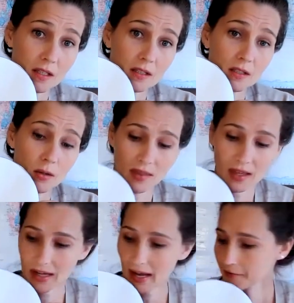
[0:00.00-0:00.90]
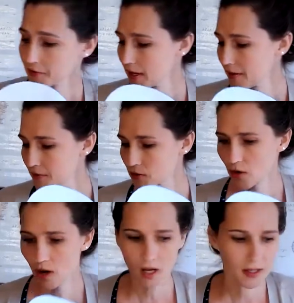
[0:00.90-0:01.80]
So then after I've
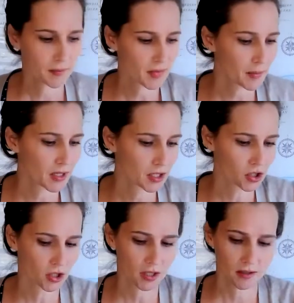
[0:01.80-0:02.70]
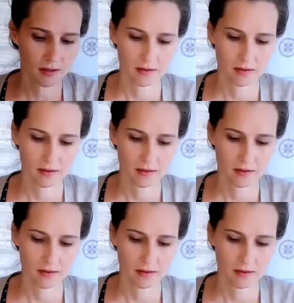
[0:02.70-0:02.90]
drawn my picture,